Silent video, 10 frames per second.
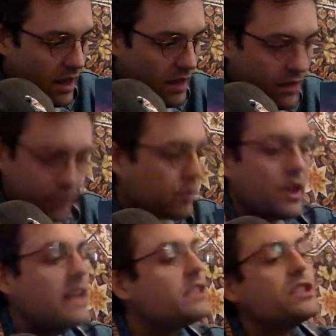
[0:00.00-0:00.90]
this
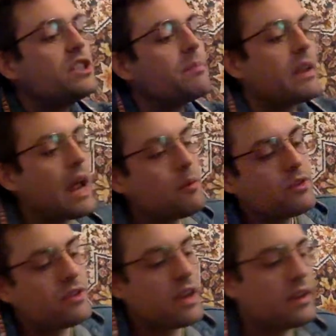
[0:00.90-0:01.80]
relationship that I
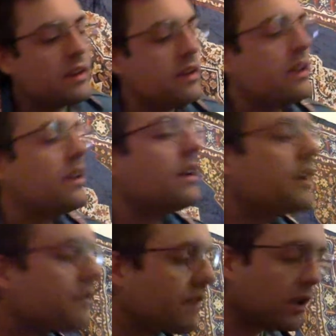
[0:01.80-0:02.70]
was in
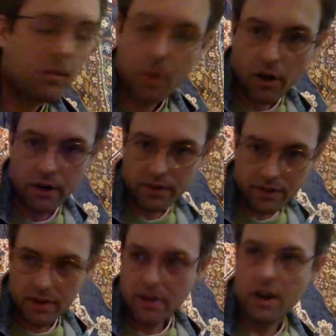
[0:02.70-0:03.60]
fell apart.
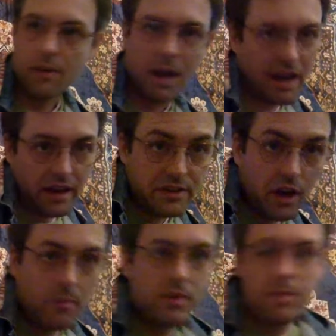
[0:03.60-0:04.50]
I got
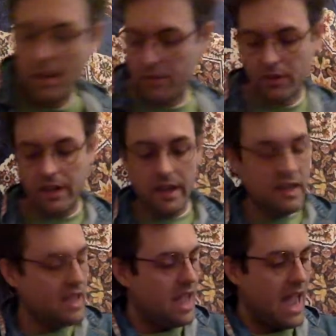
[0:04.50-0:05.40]
dumped, basically.
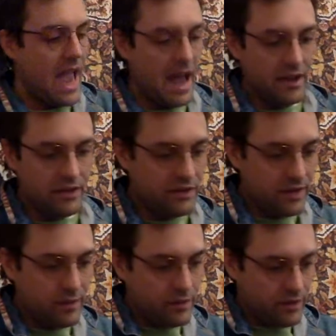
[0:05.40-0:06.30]
And
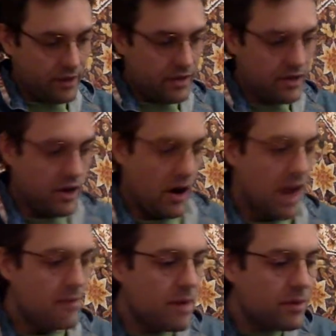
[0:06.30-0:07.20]
it was, you know, I
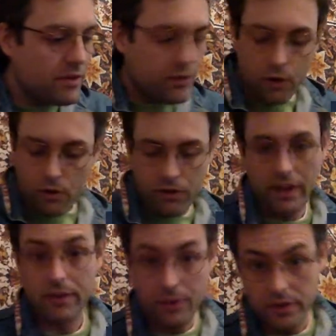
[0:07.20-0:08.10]
had been with this girl for
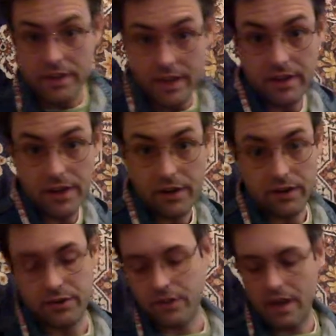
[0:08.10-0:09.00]
like 13
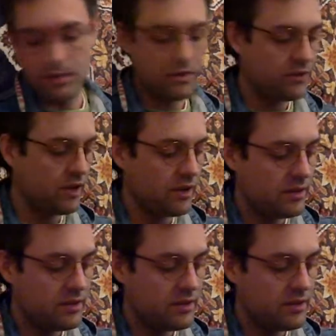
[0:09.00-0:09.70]
years, and it was a